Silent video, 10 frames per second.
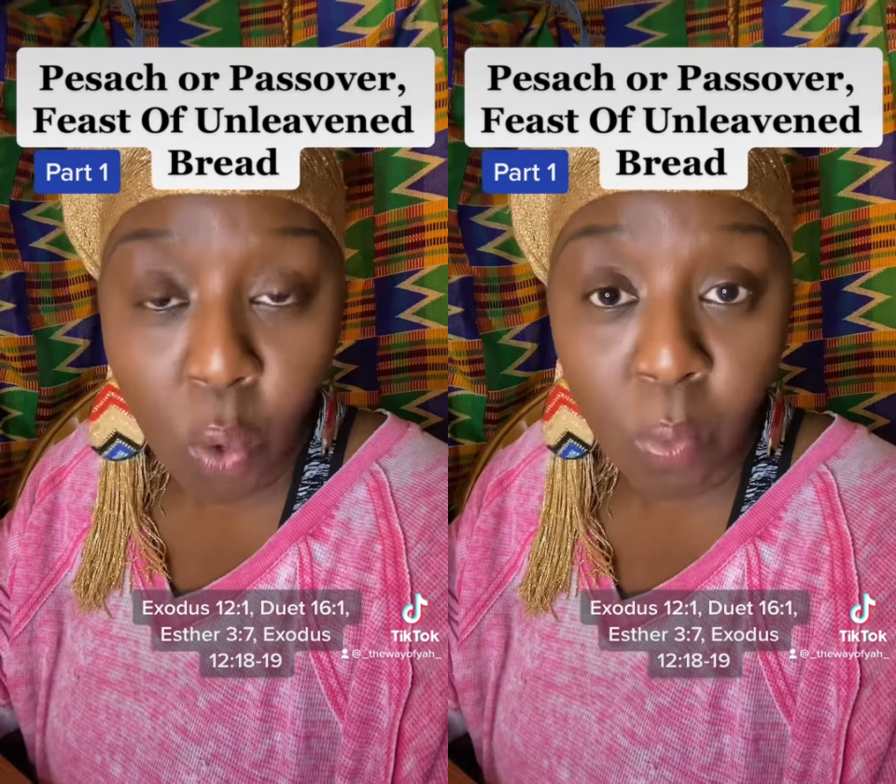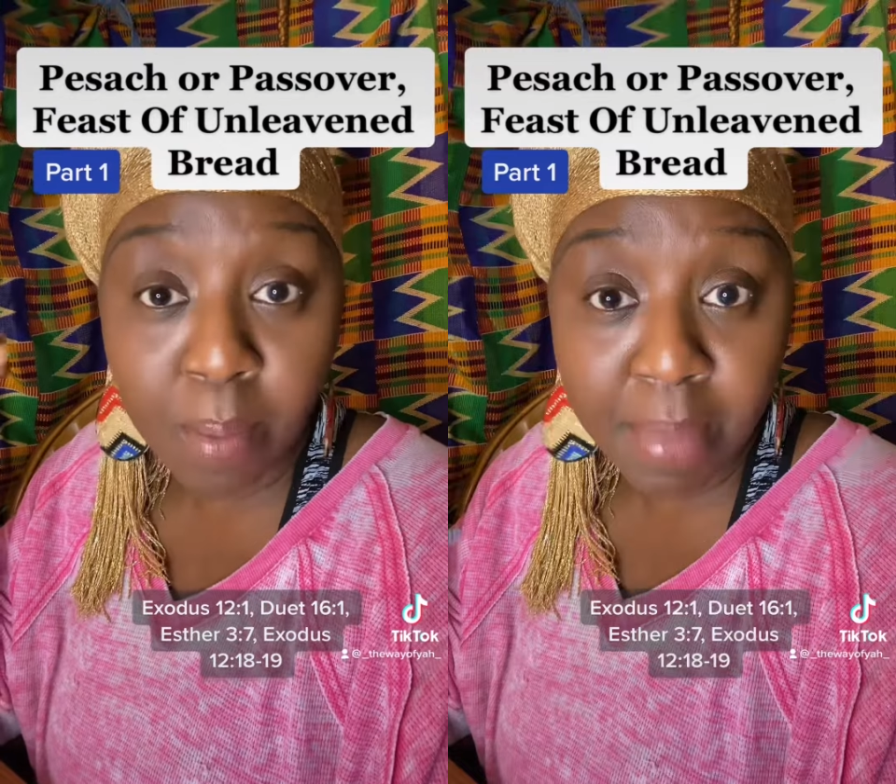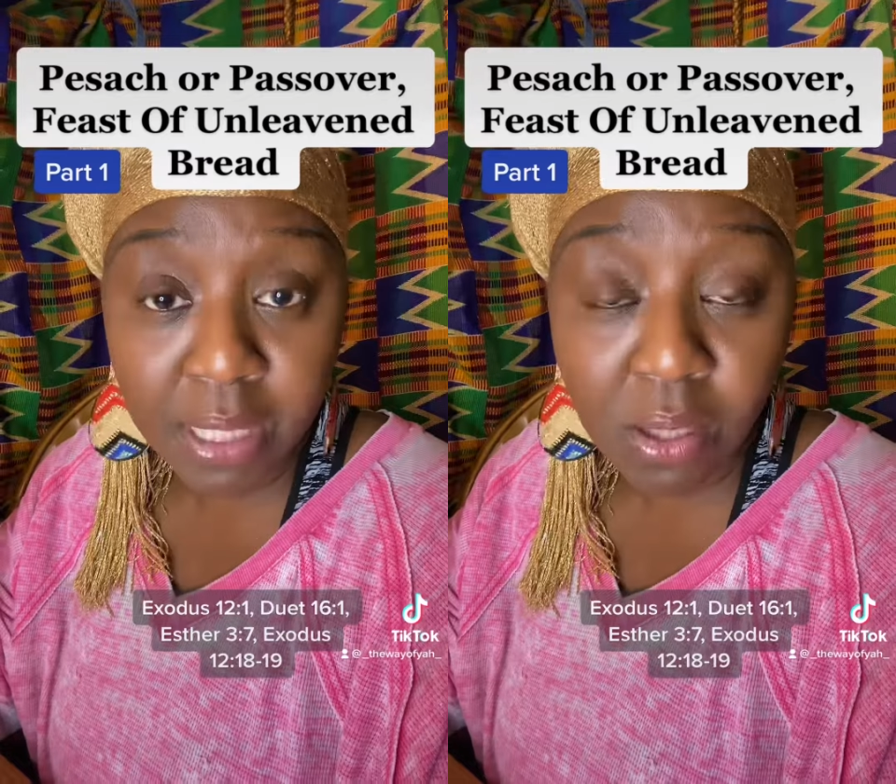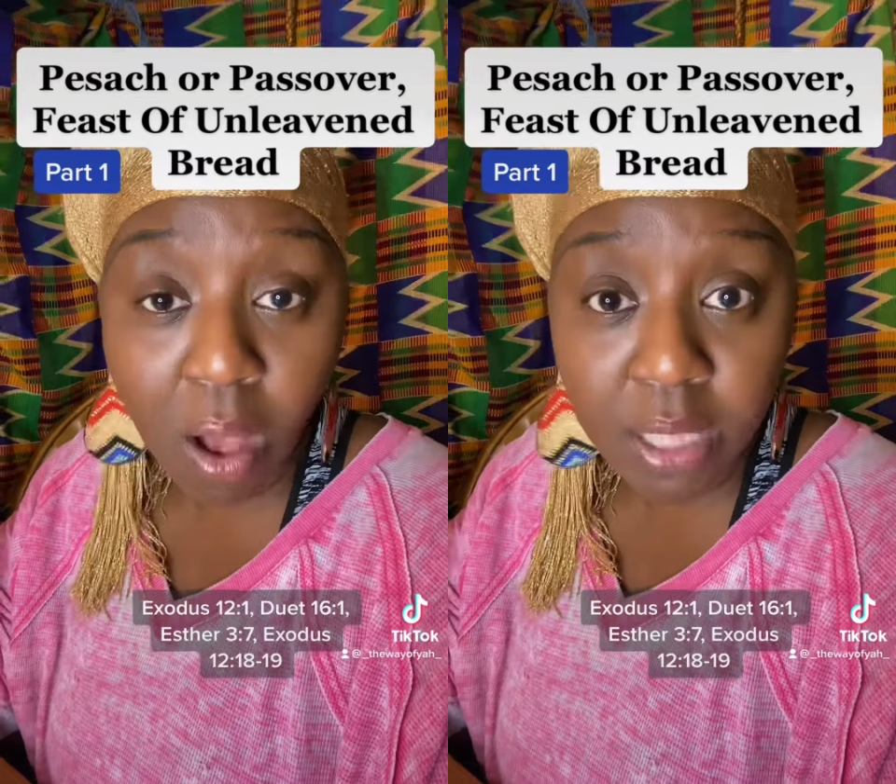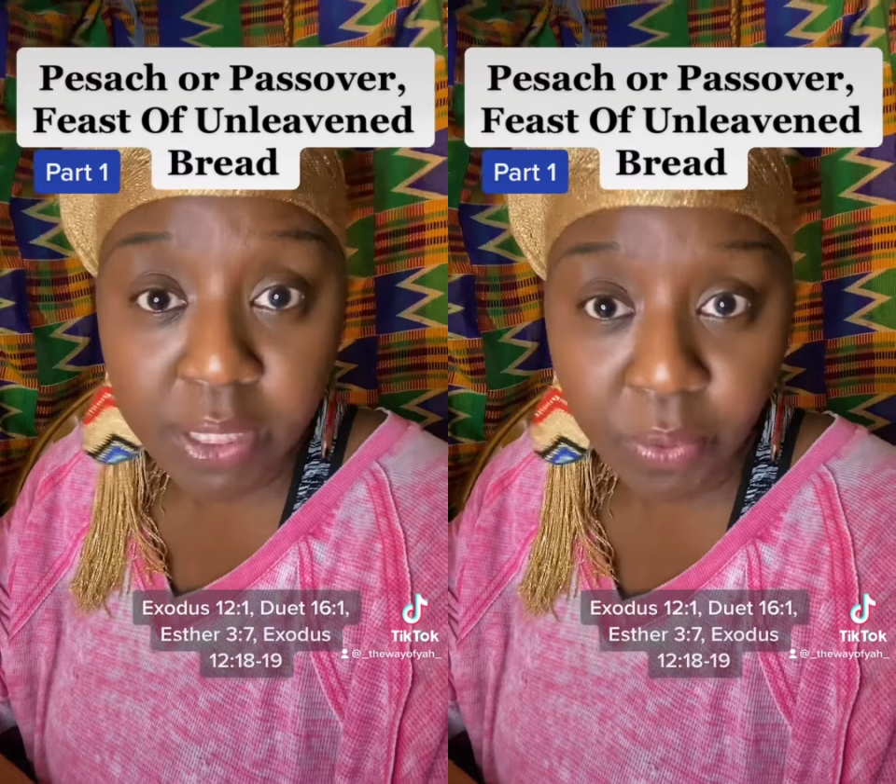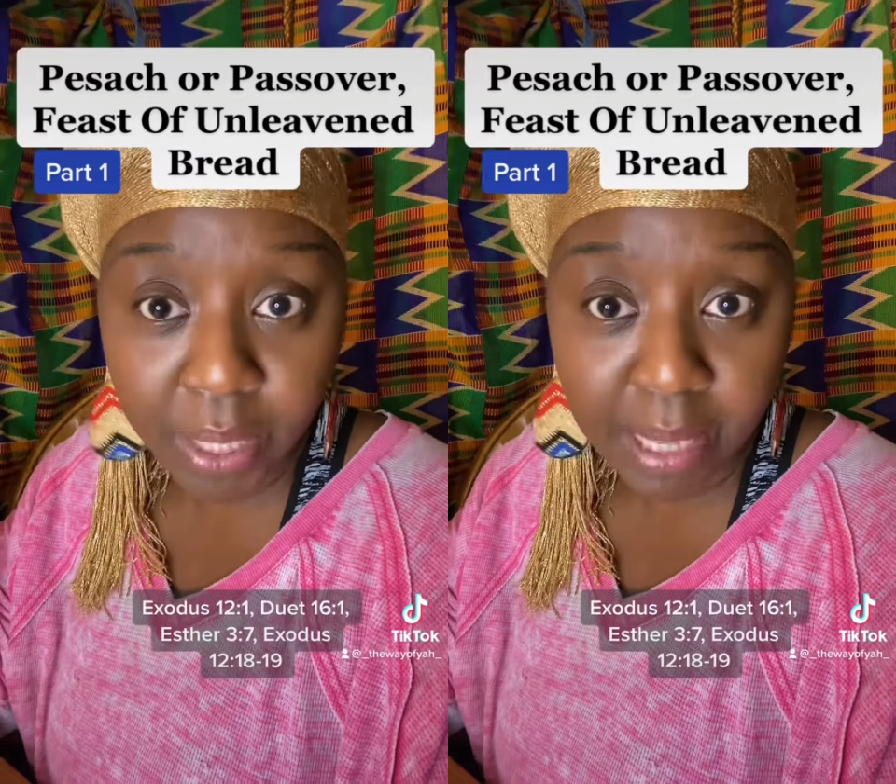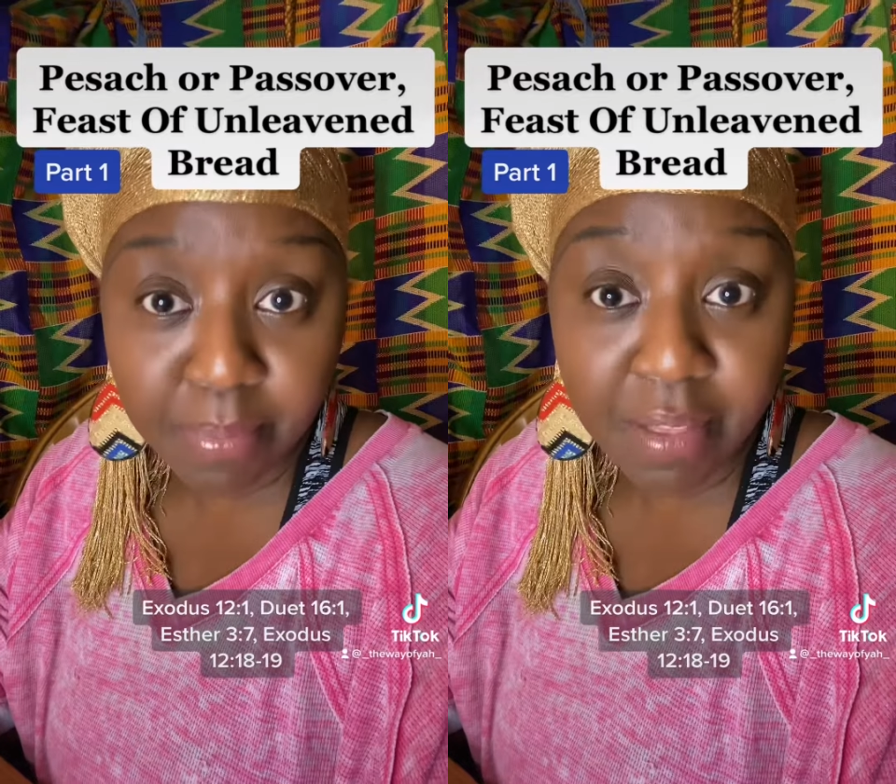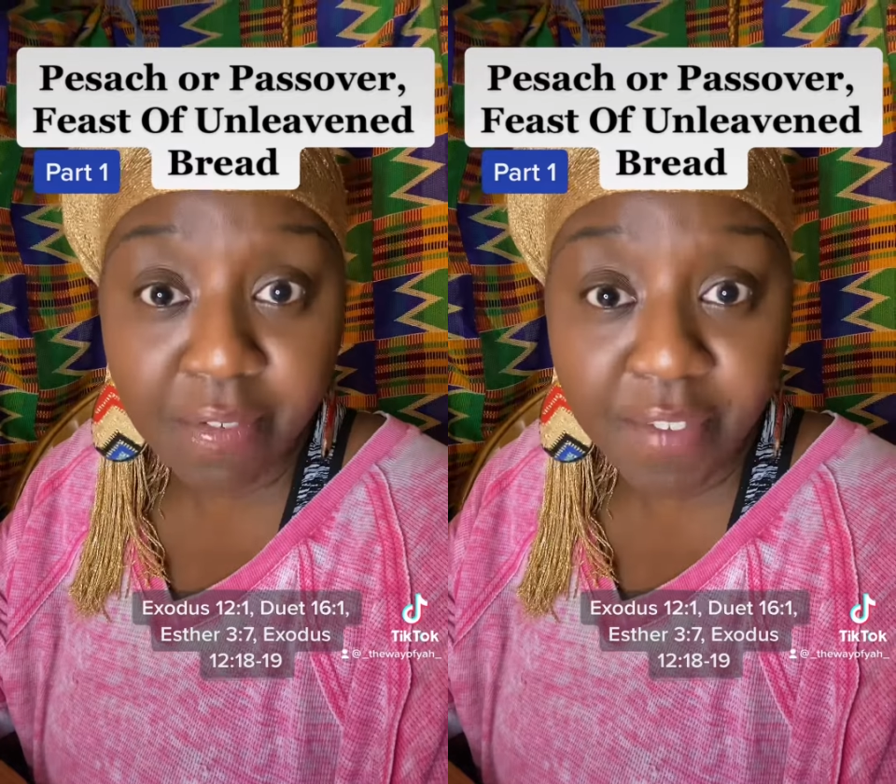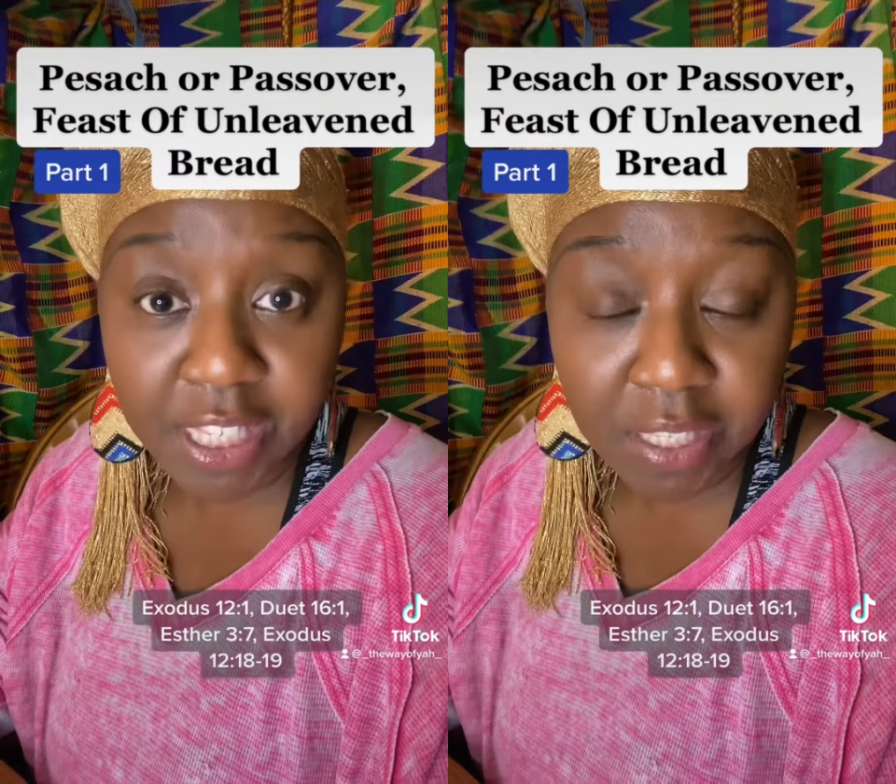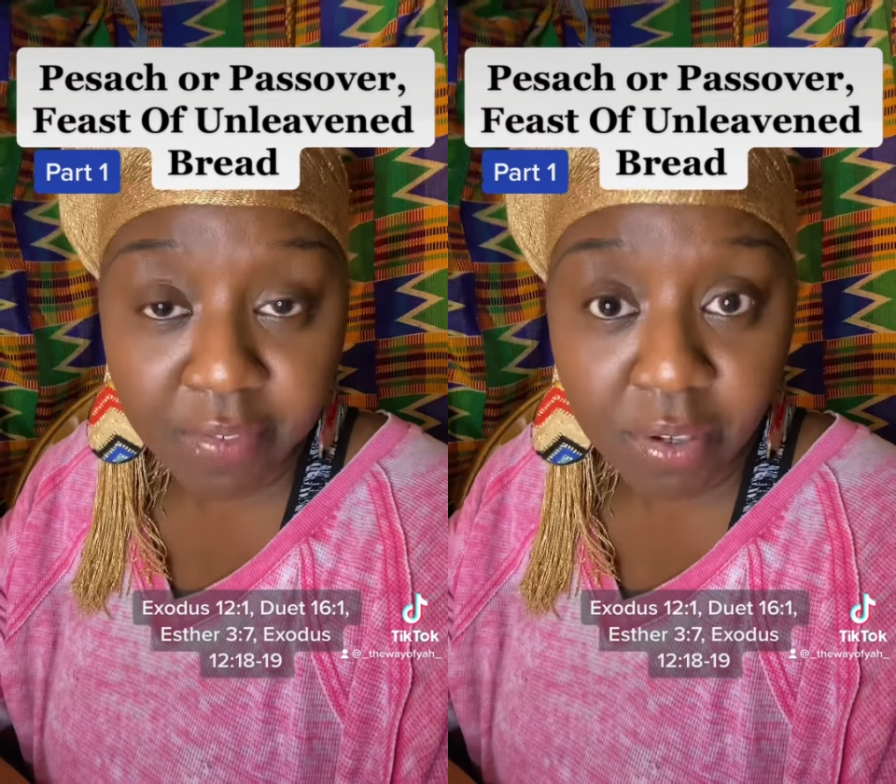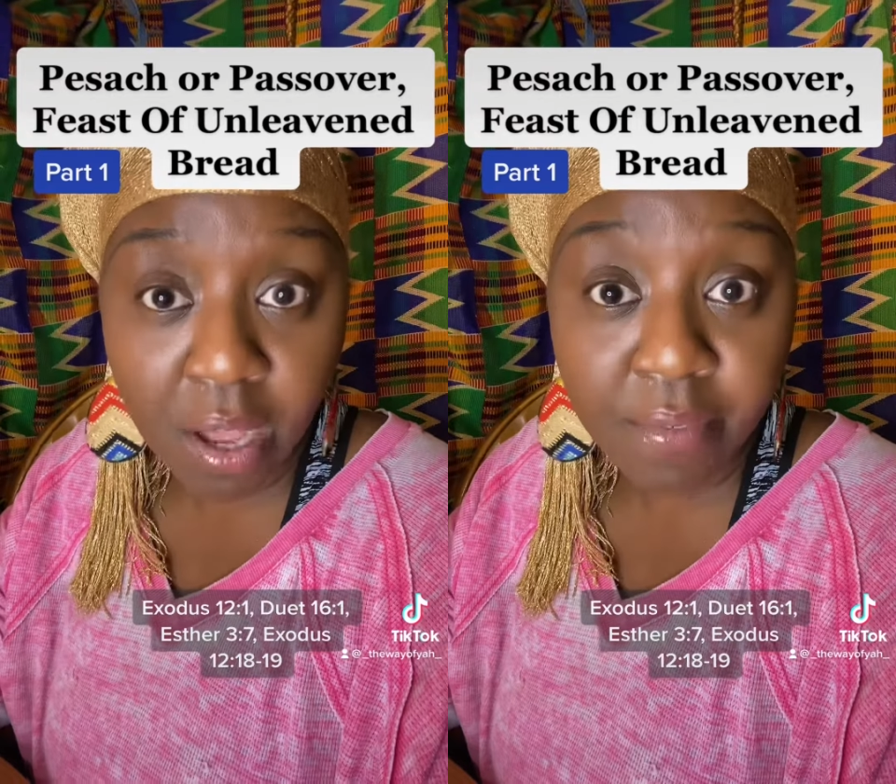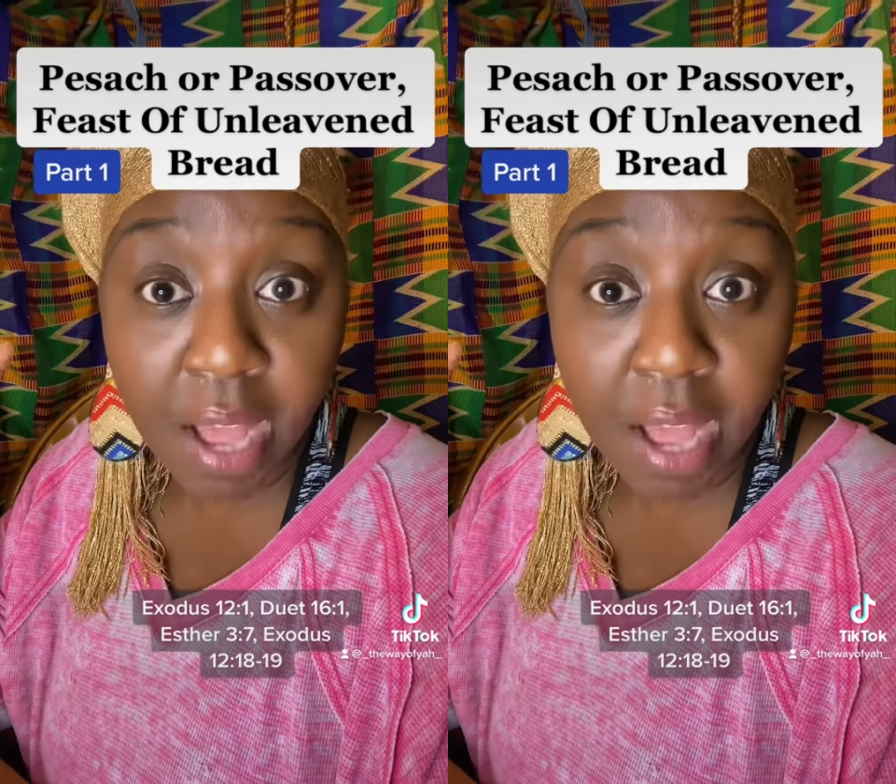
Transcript: we must also keep the festival of